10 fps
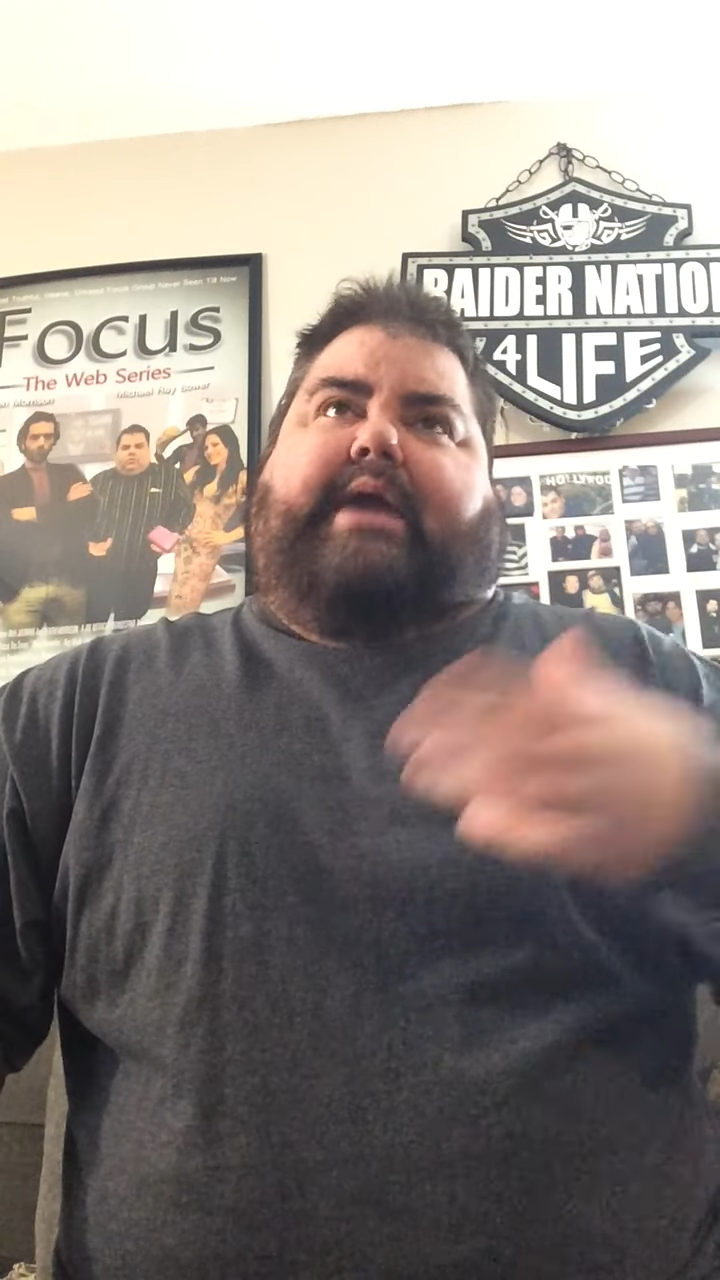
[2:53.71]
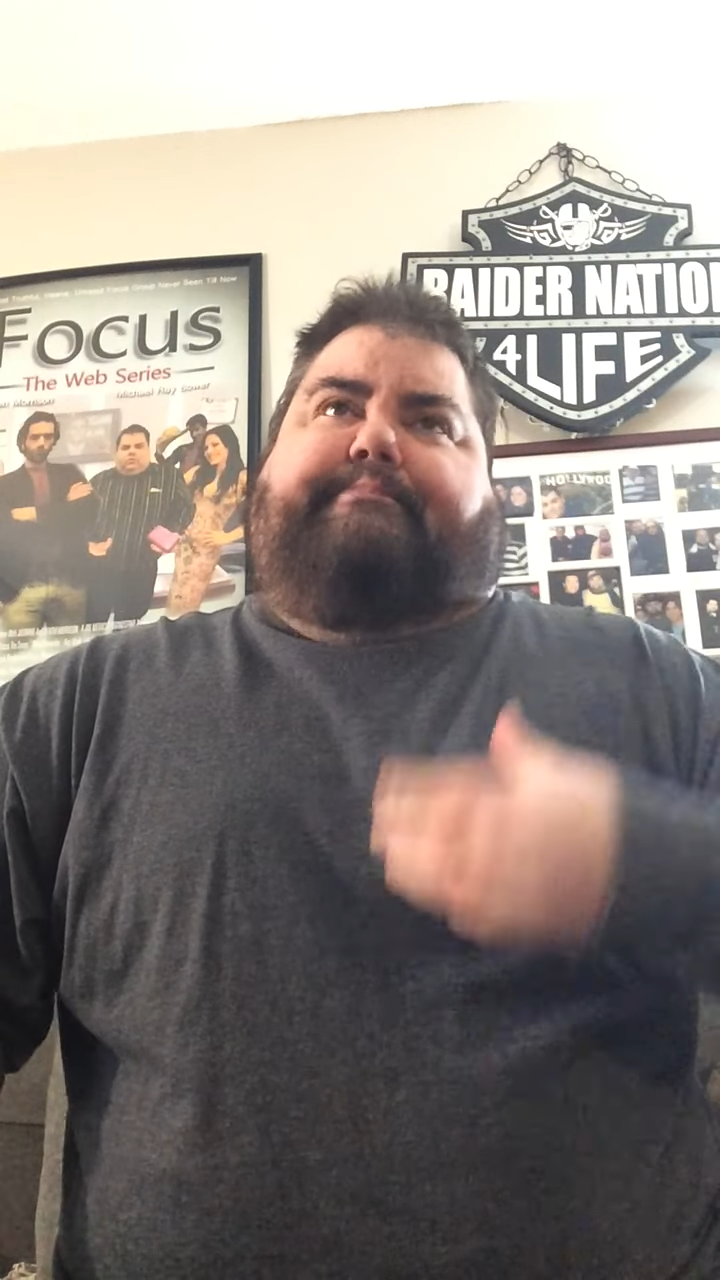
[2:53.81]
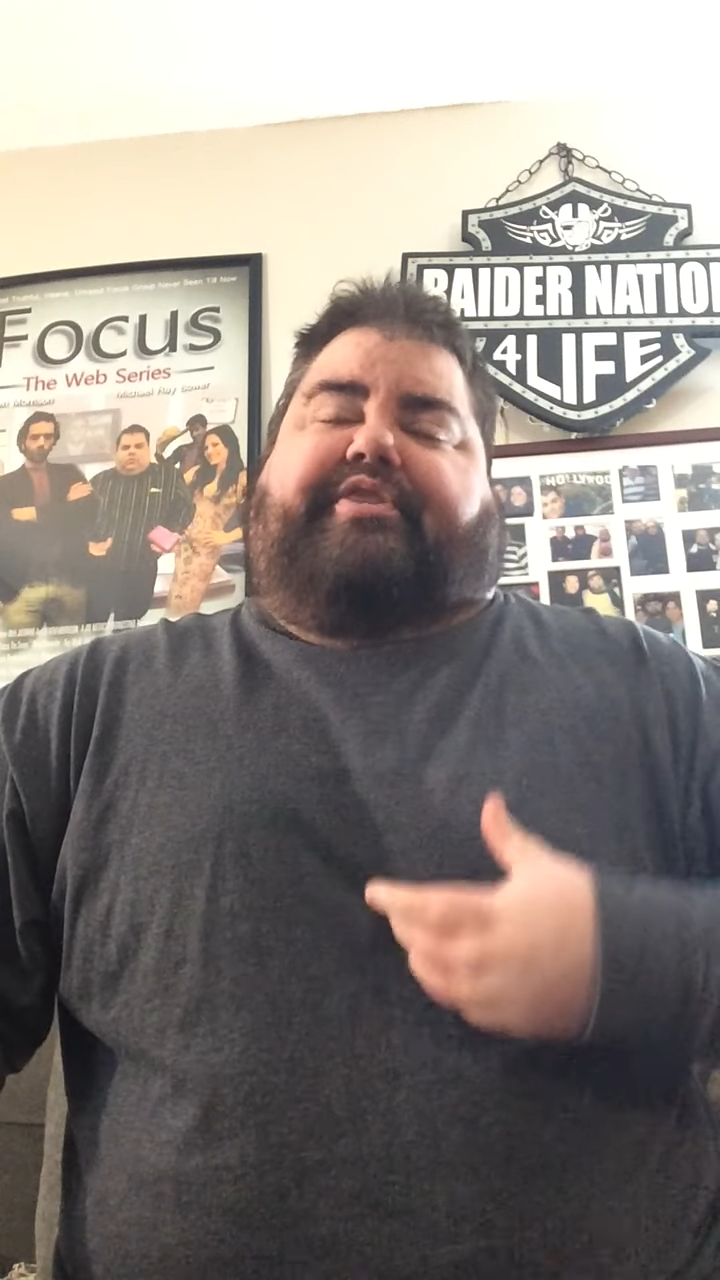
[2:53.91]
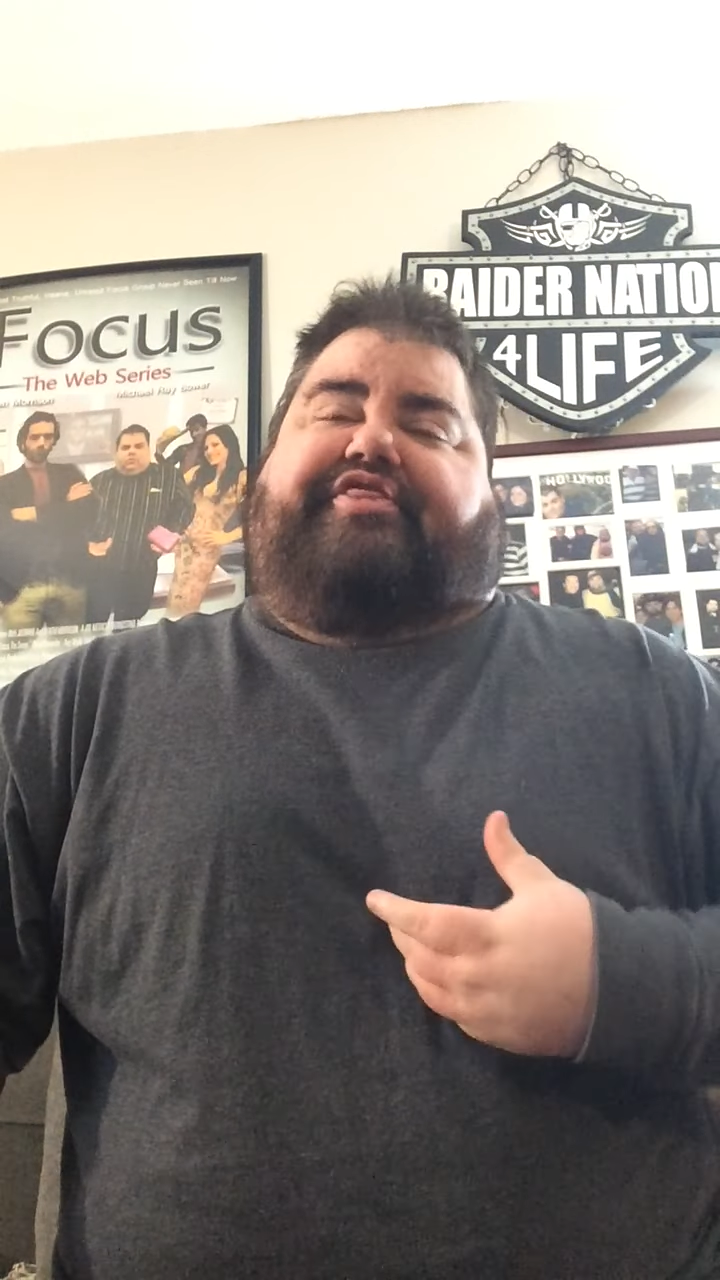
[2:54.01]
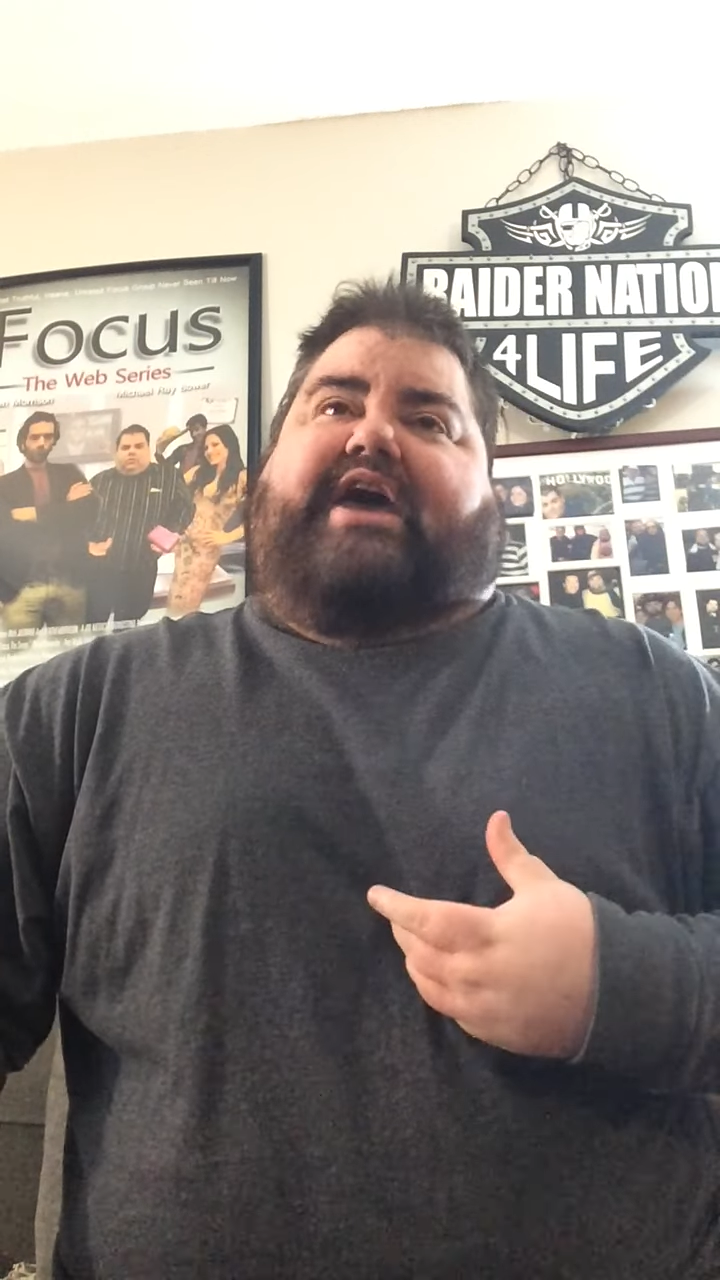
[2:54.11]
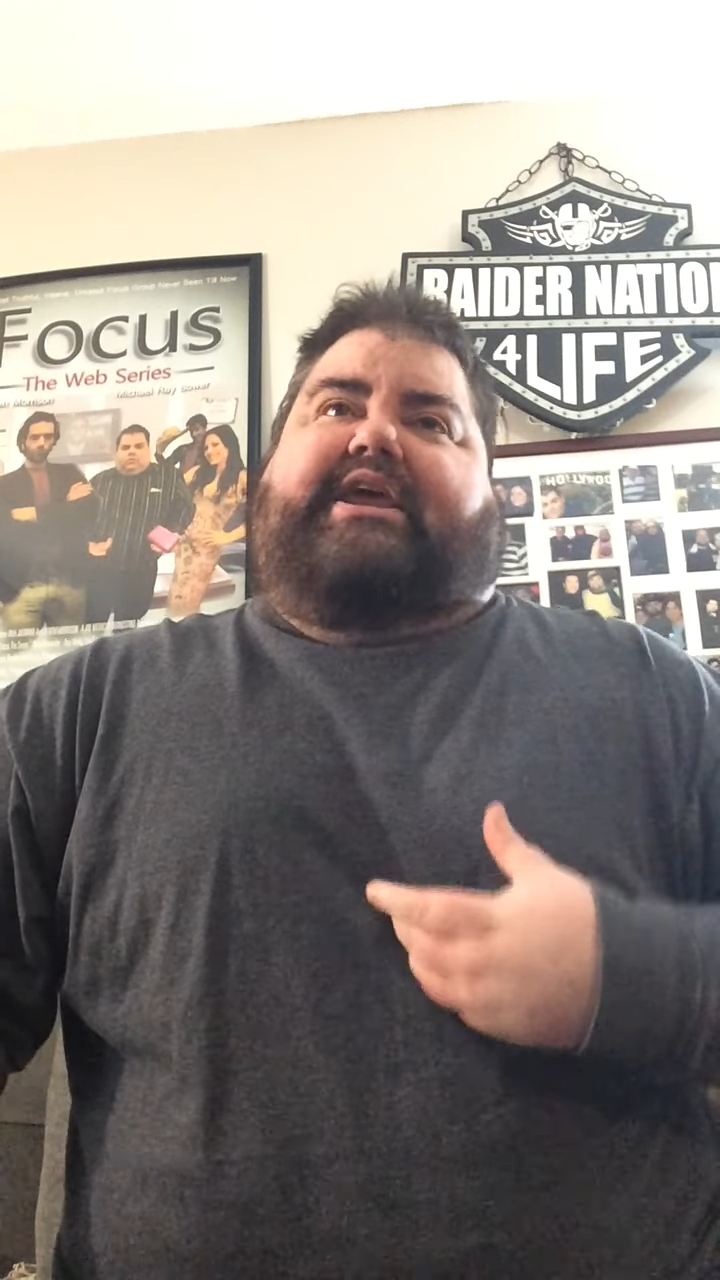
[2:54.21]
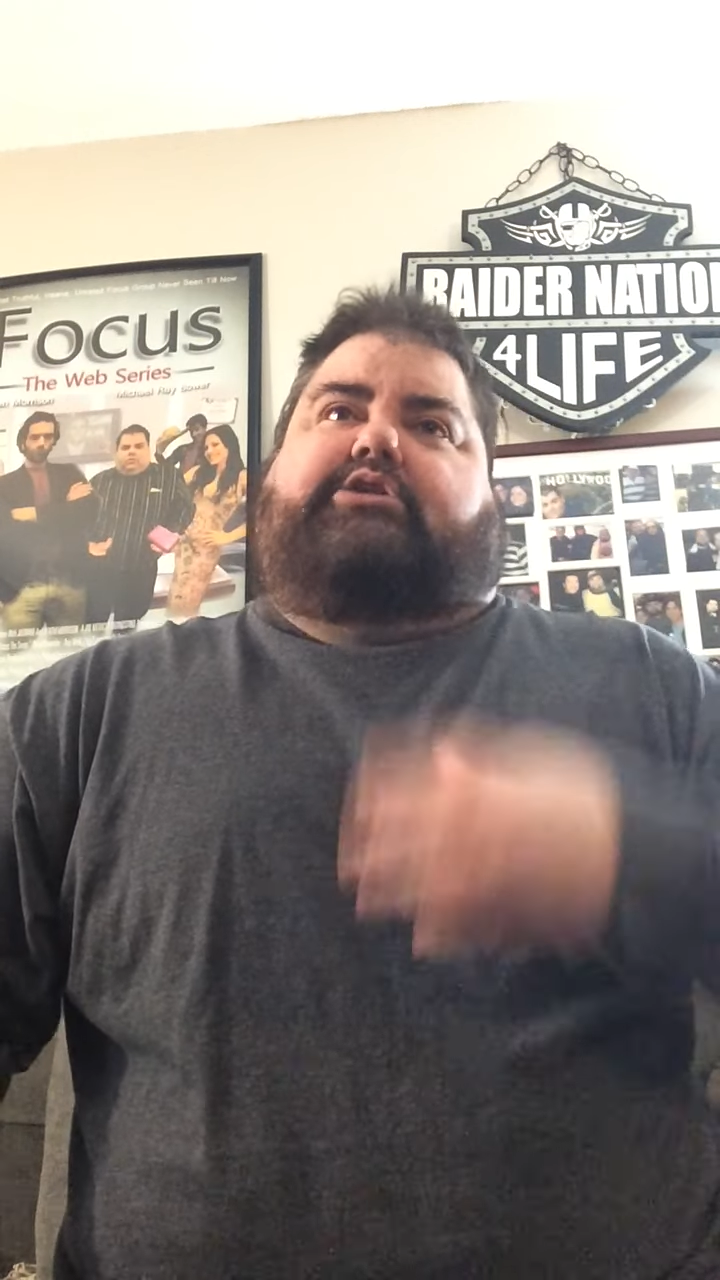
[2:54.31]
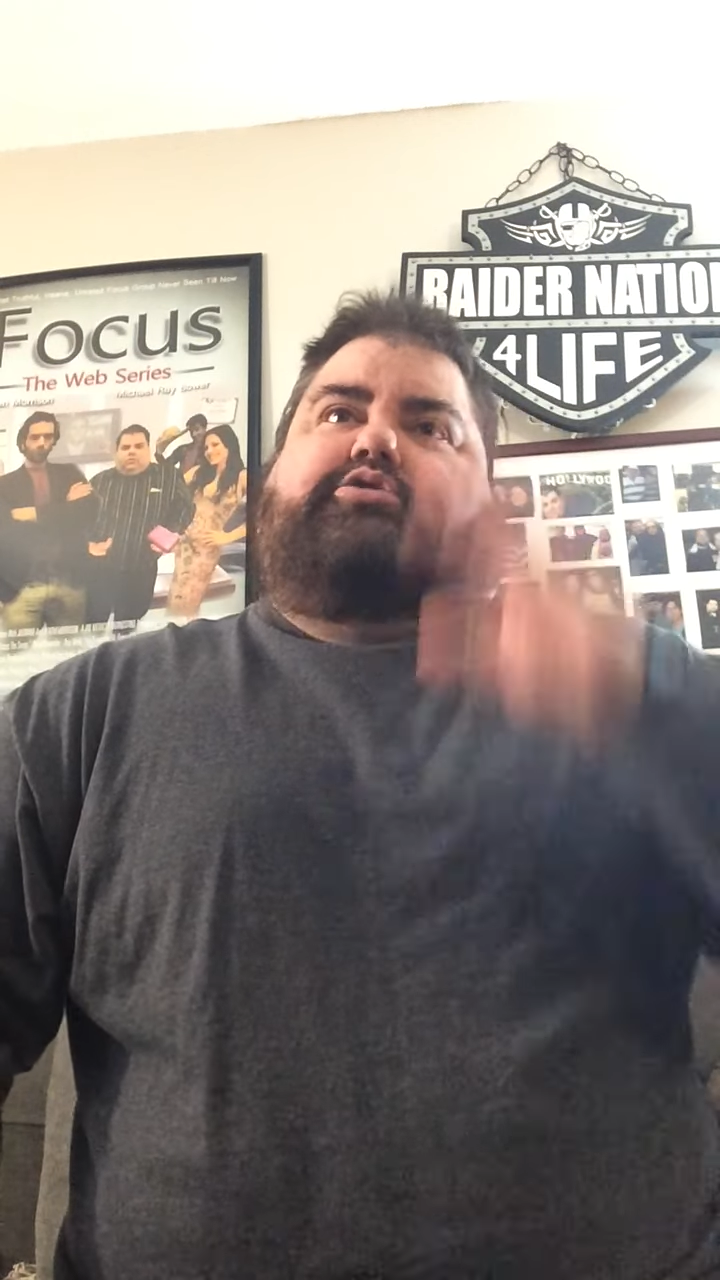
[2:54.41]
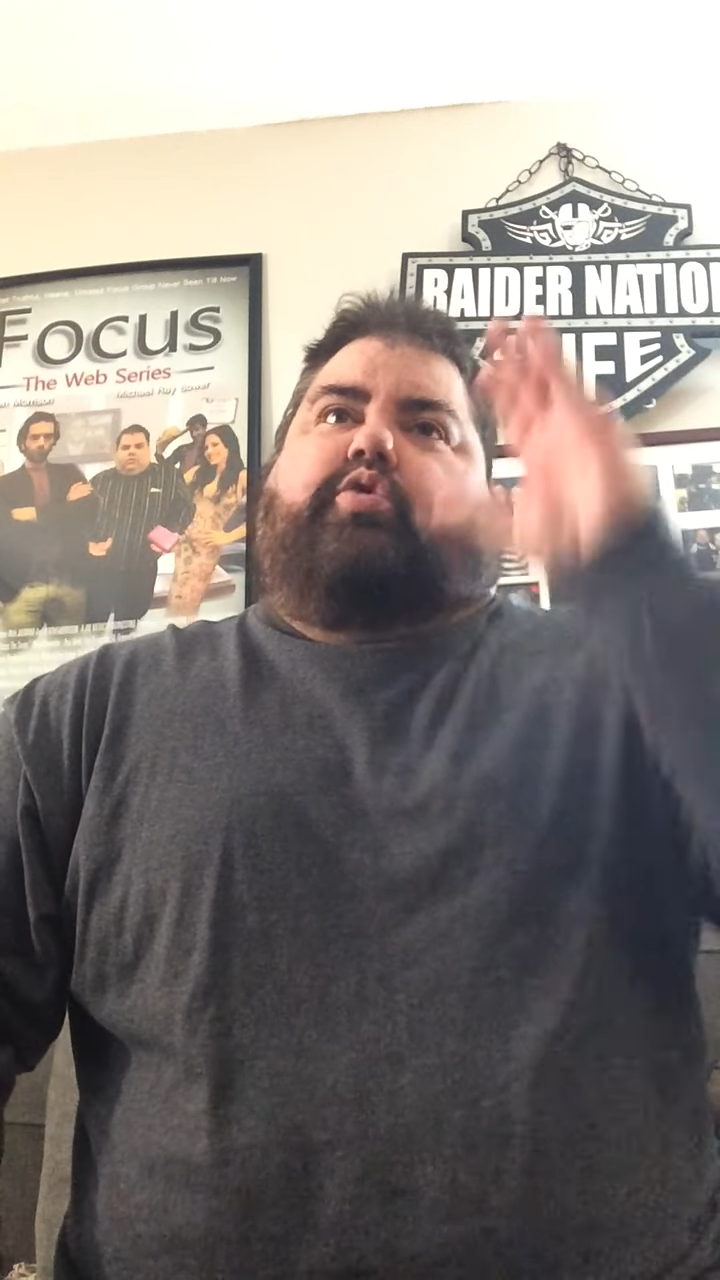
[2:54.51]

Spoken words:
empathetic